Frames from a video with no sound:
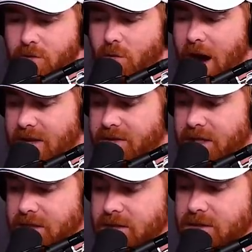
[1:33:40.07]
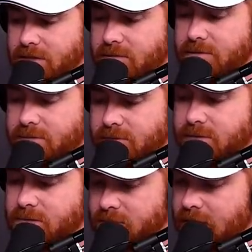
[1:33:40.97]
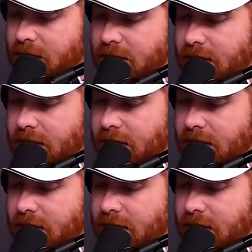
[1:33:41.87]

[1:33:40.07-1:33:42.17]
who I think is I